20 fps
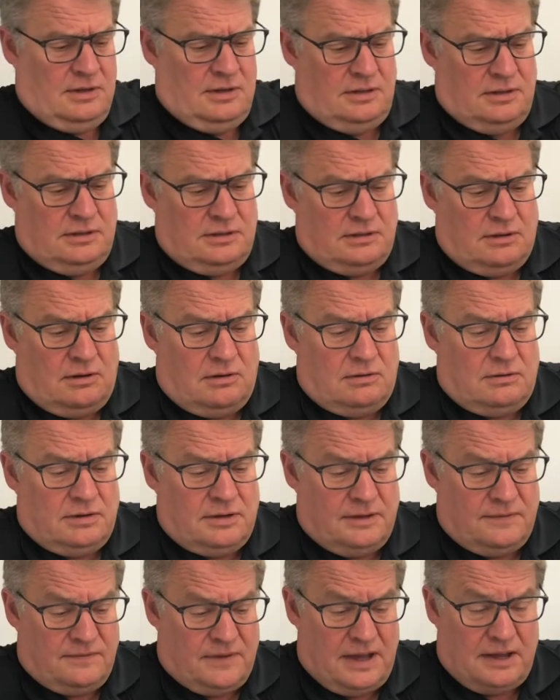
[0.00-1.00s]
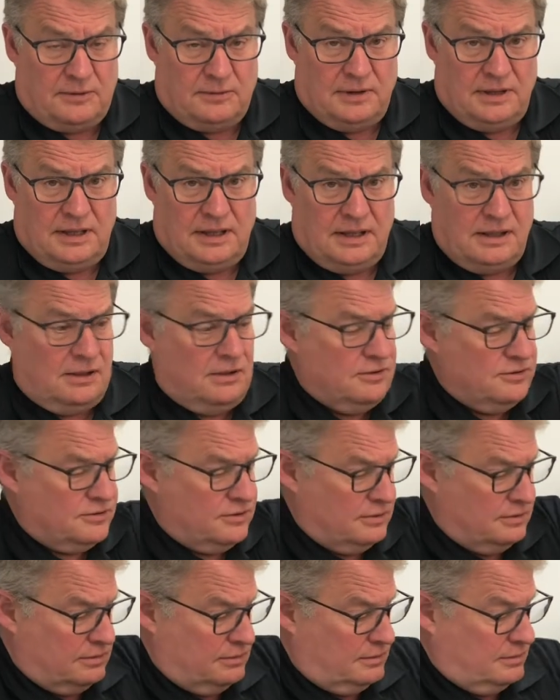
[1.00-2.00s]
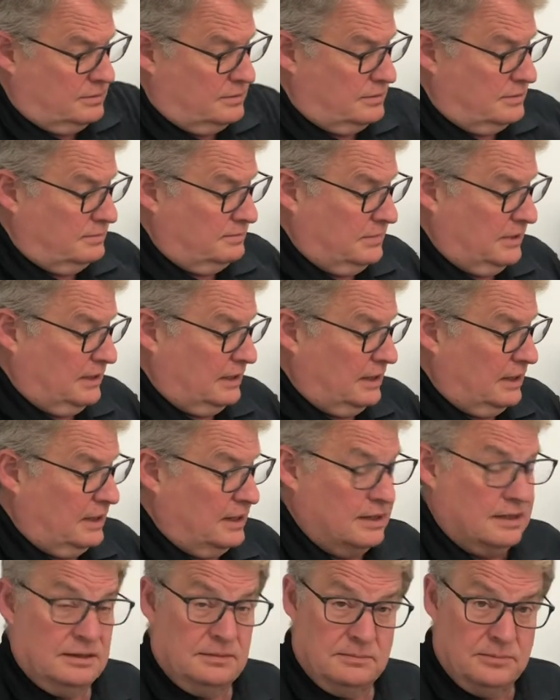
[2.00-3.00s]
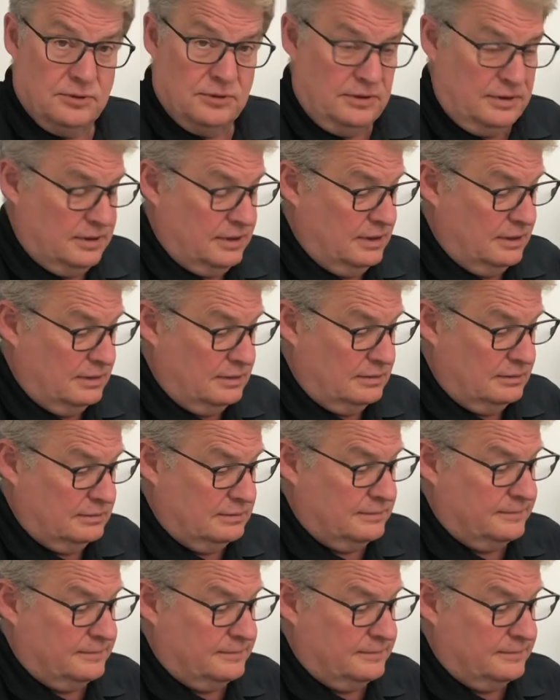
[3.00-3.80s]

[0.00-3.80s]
So if I had a relay closure, meaning I had an input here,